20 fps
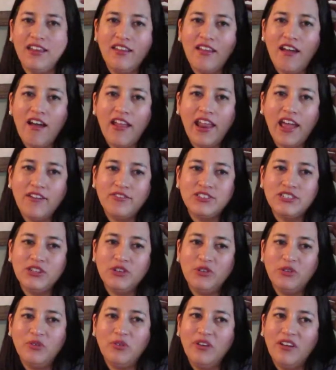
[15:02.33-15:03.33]
and not have
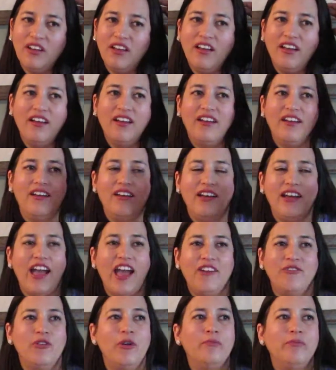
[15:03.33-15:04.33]
to
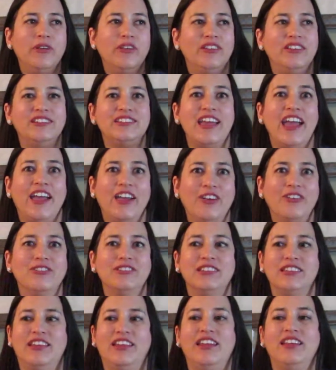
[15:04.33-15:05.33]
have a million
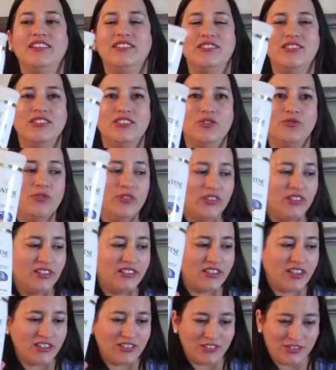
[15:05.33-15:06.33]
tangles in it. So this really
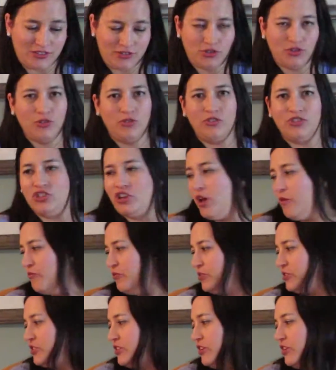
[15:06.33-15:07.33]
does do the job
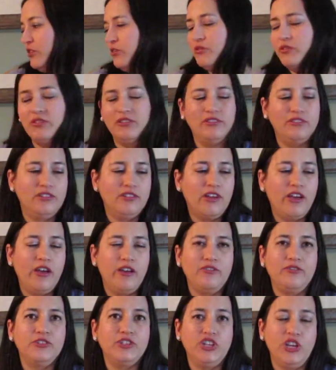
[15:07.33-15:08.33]
for two,
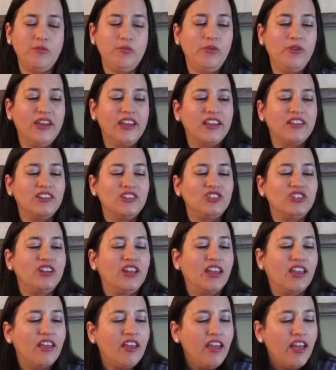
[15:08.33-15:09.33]
uh, for shampoo and
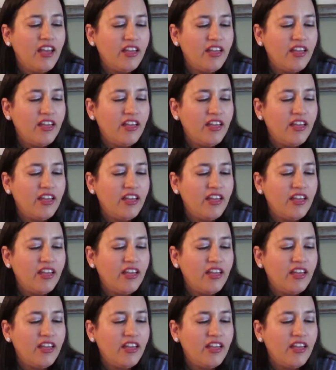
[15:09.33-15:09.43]
conditioning.